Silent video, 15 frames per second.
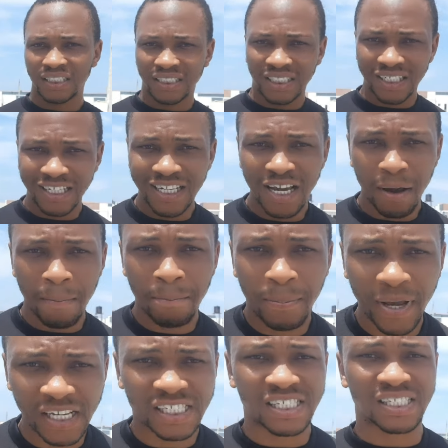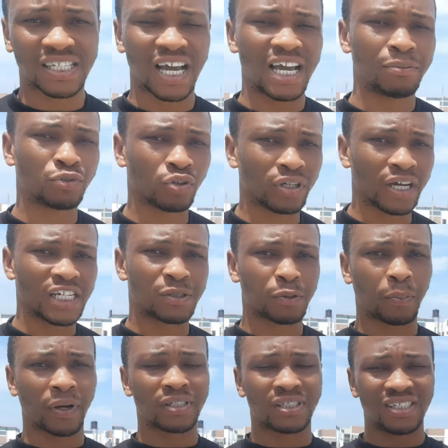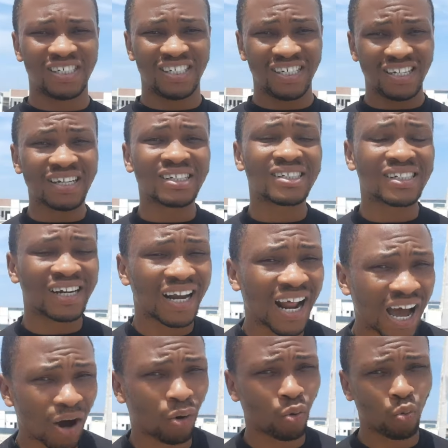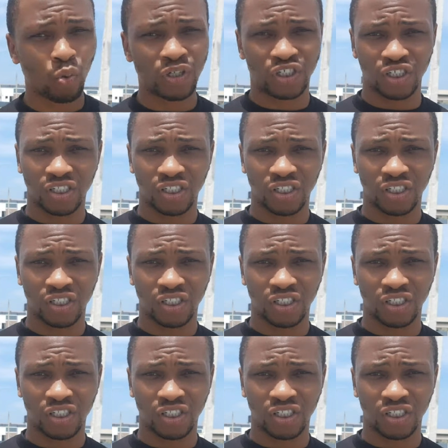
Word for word: the best time to get this property is now, which you